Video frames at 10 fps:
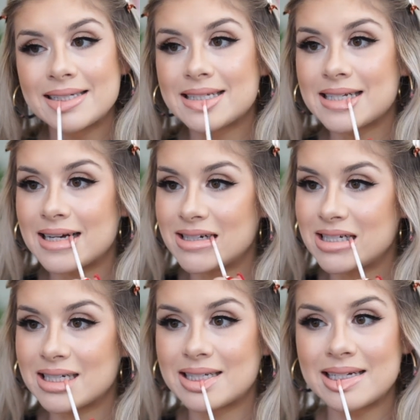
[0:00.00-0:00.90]
So
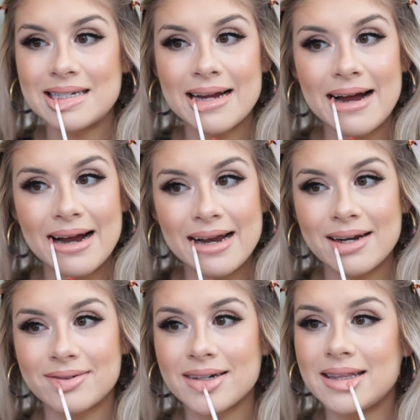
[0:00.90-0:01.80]
just to tie
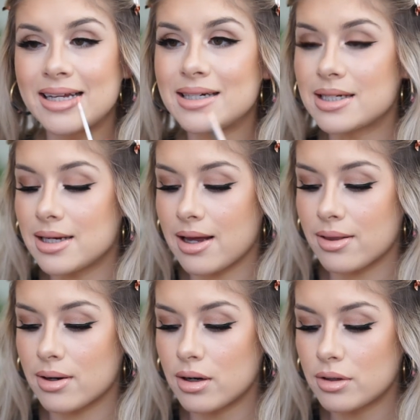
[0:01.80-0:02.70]
everything
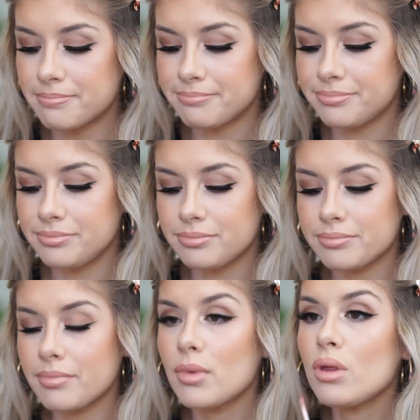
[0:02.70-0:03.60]
together,
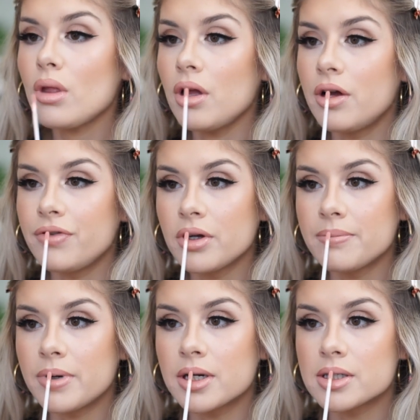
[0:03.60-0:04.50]
I feel
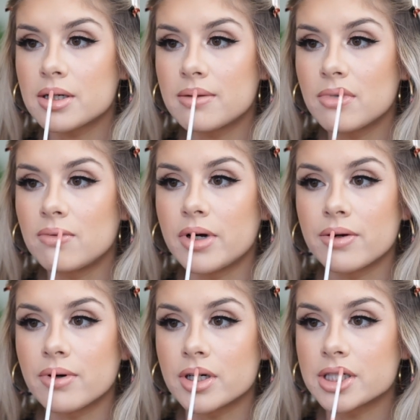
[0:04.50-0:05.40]
like Buxom
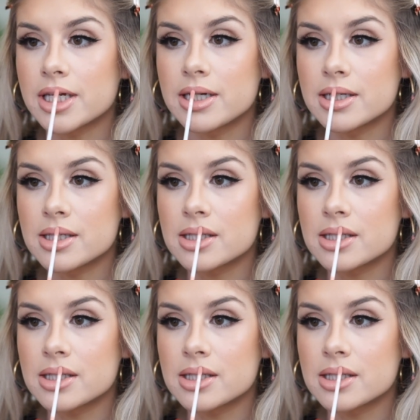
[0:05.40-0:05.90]
White Russian is